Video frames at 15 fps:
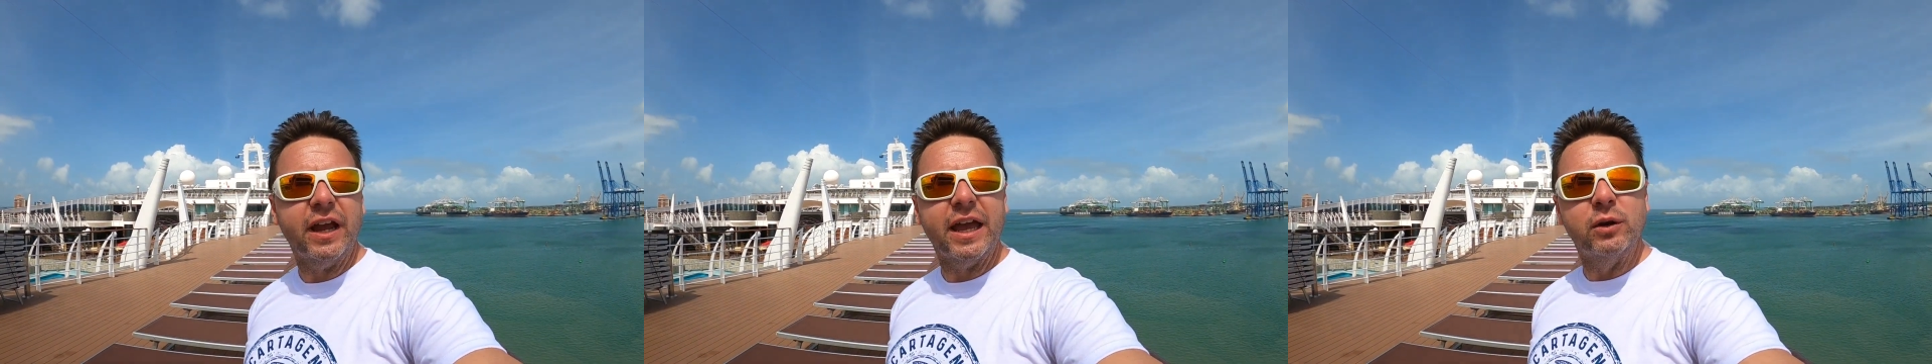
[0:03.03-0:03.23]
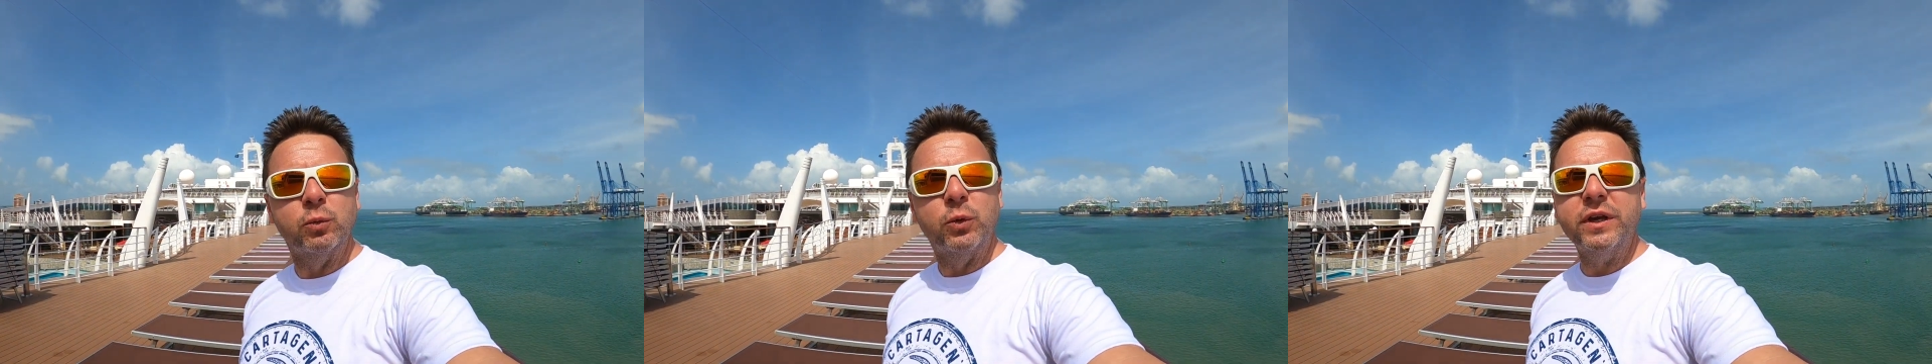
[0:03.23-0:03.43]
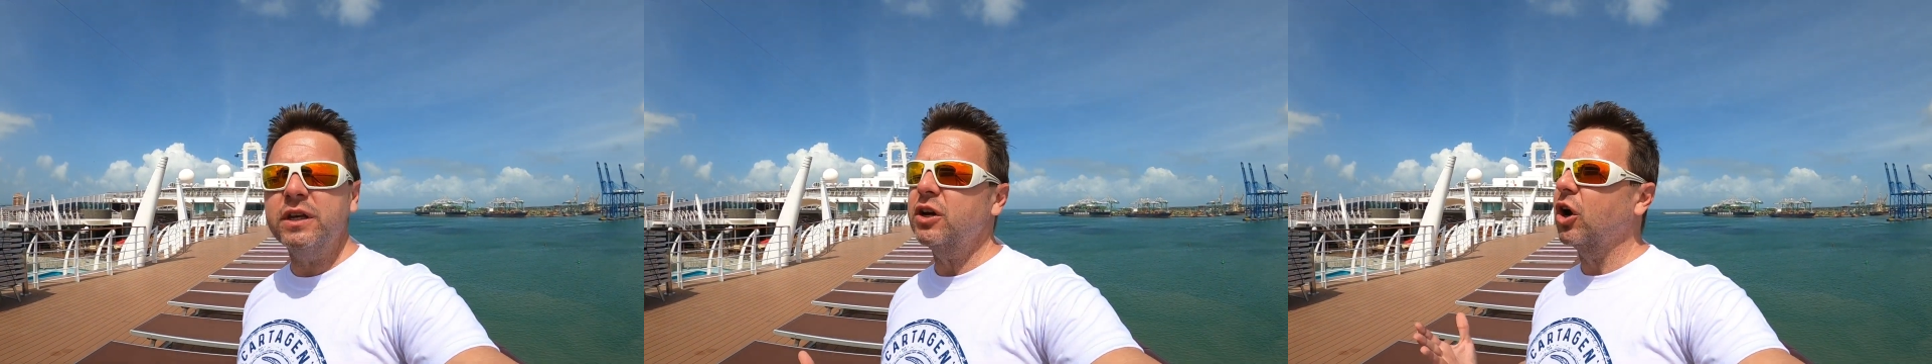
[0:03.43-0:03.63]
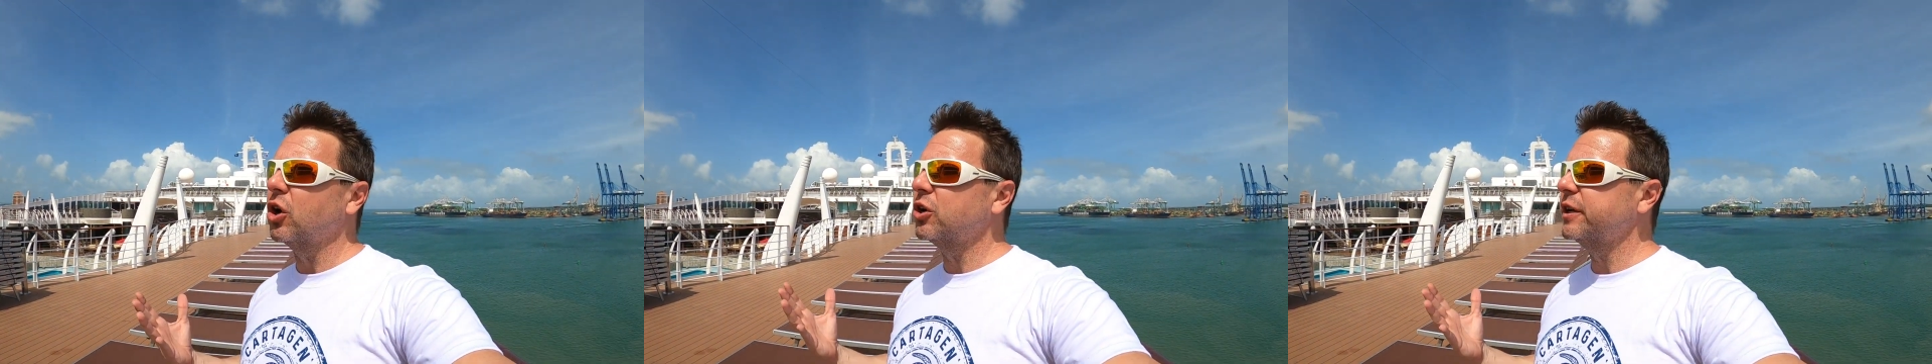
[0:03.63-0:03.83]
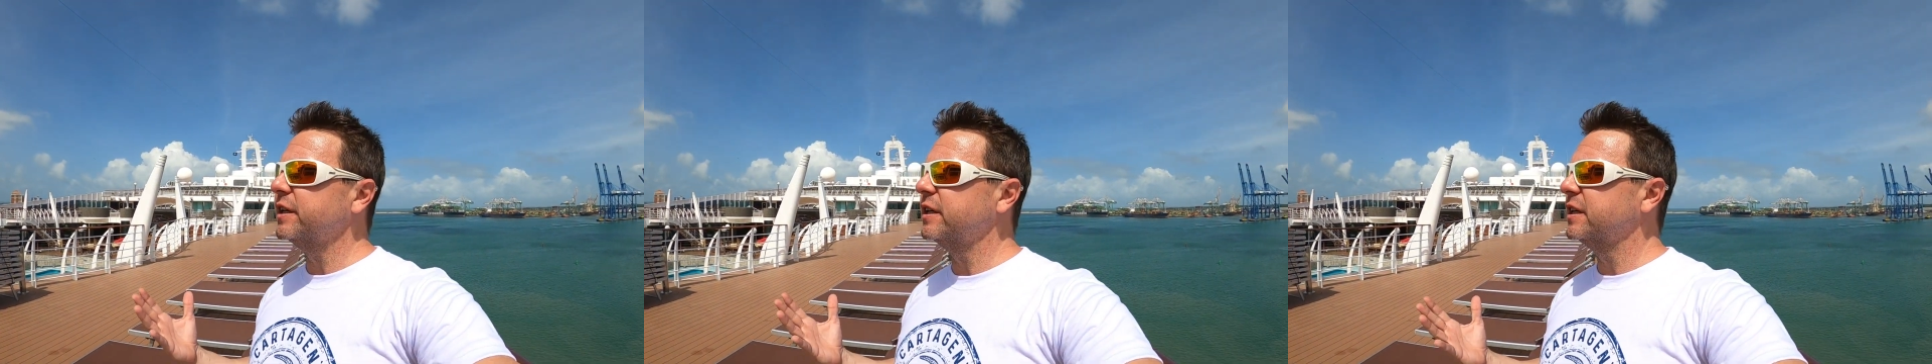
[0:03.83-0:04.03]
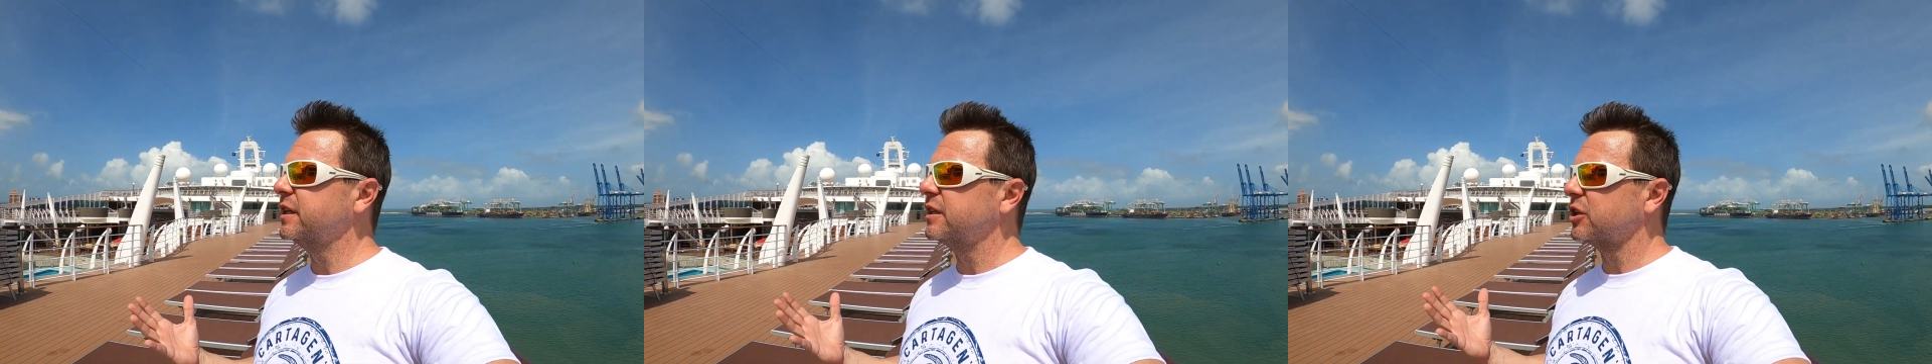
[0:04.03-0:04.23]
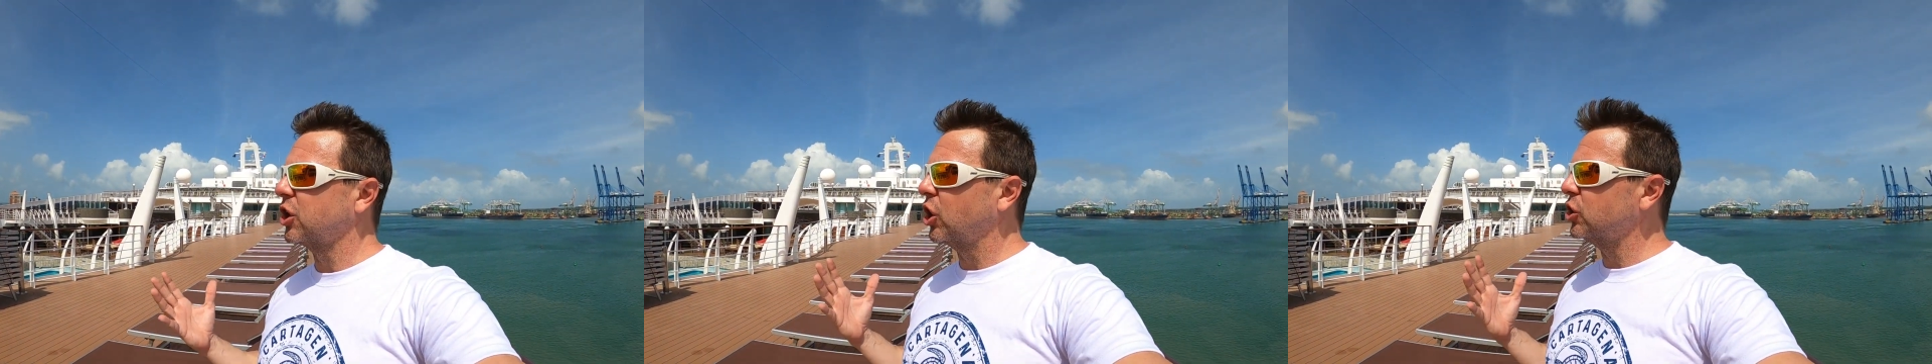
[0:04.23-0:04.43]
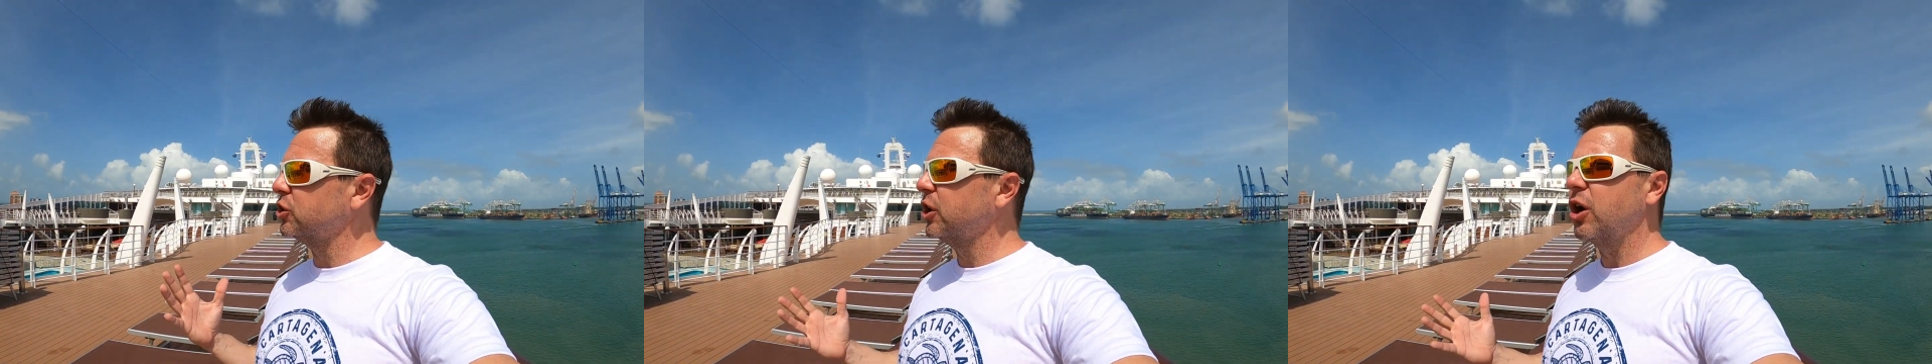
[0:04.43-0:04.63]
and we are in
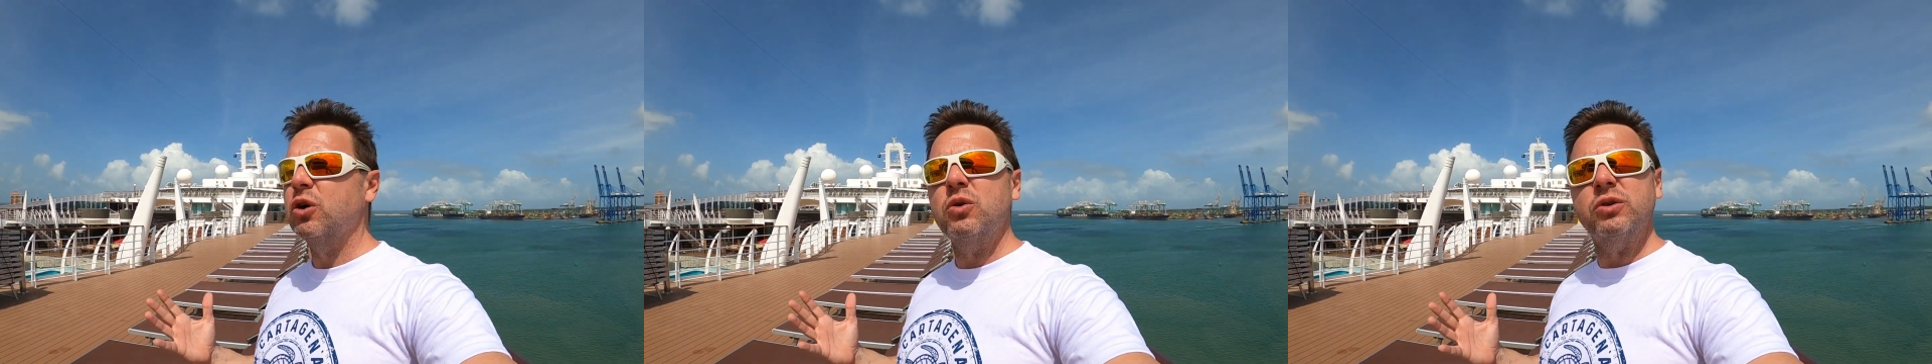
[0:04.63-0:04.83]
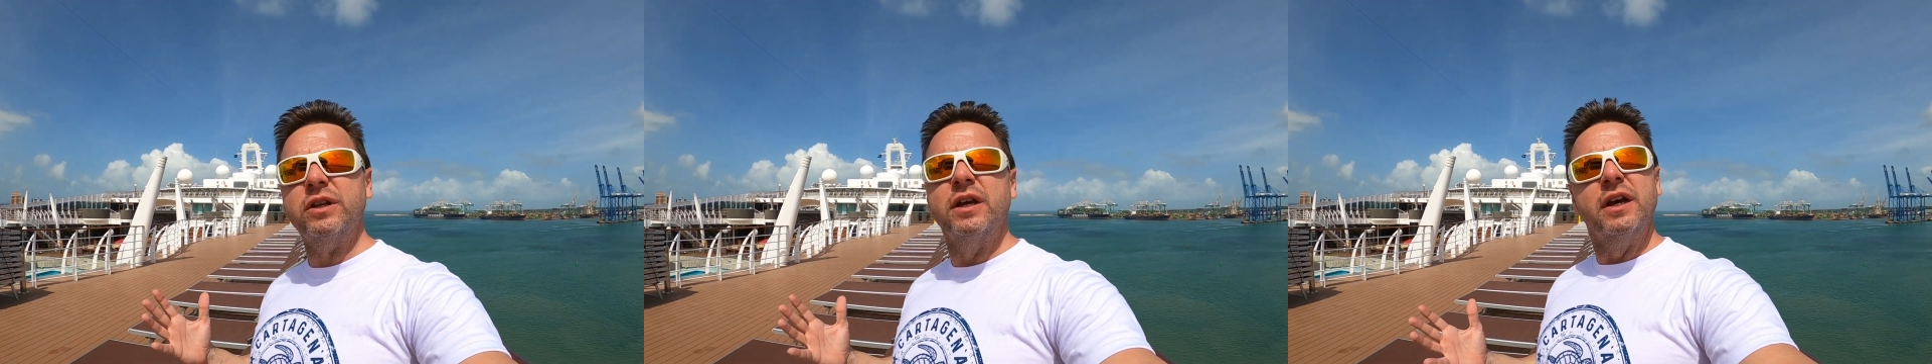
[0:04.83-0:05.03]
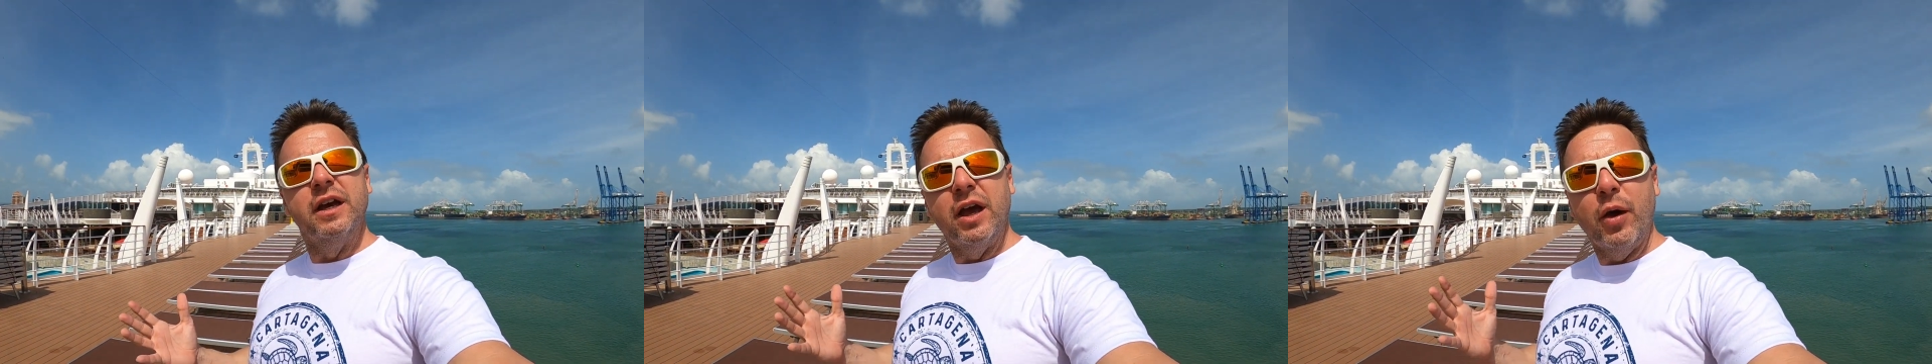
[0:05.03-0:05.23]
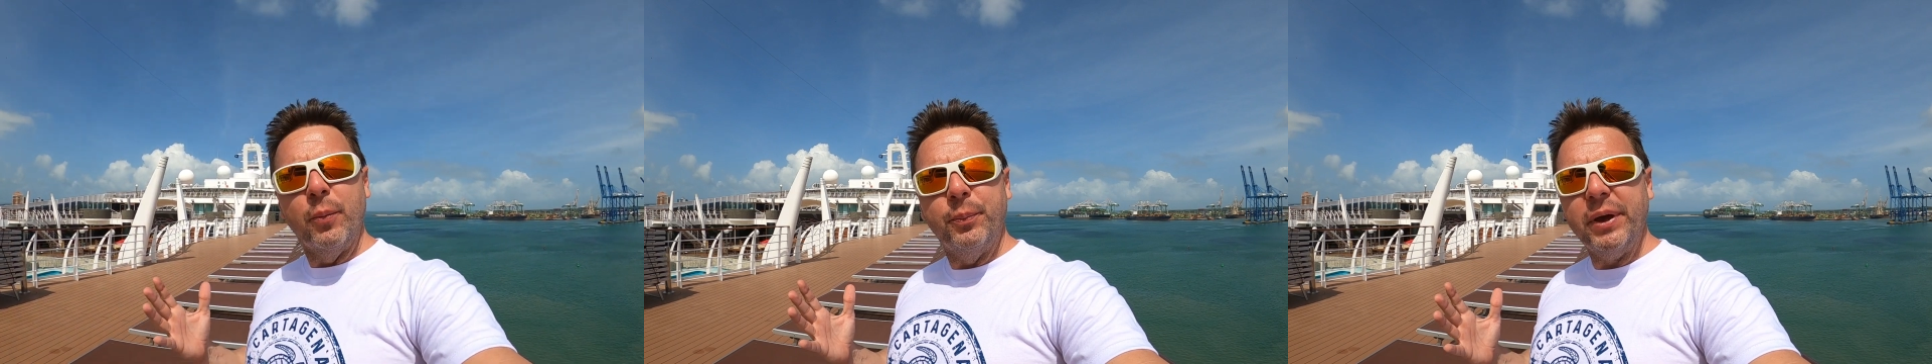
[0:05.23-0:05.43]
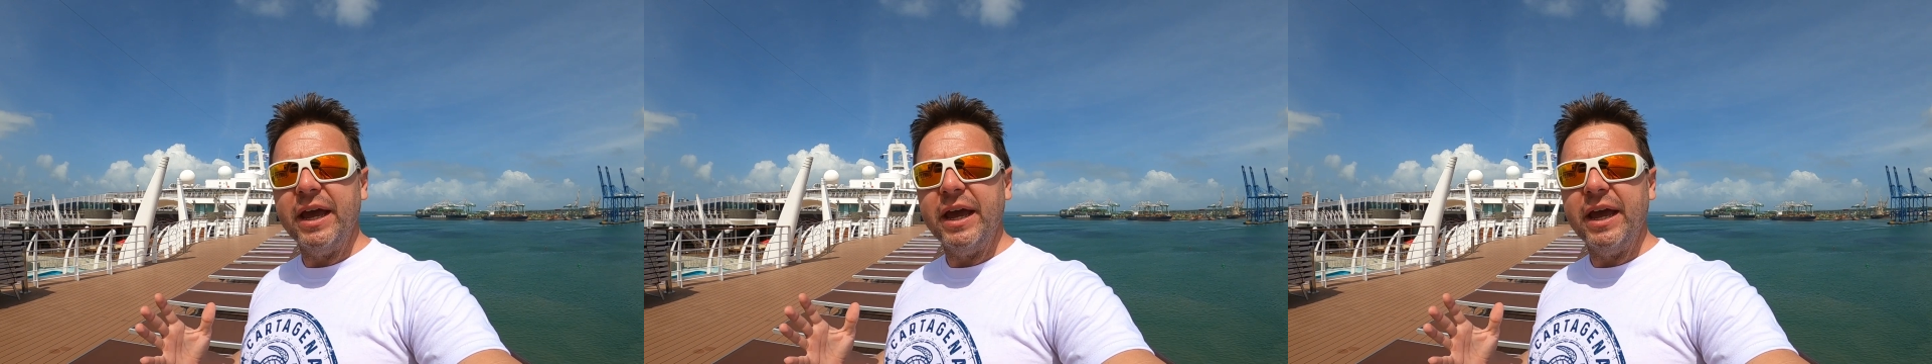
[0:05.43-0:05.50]
Colón,